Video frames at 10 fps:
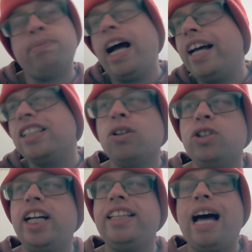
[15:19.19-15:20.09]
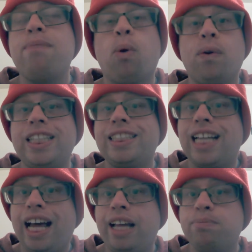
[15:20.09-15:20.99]
But I associate that more with the
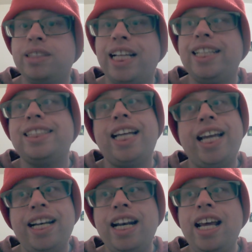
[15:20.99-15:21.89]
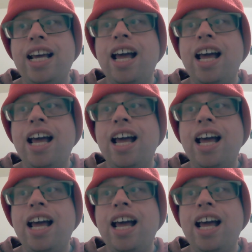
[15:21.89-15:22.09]
times that it's in,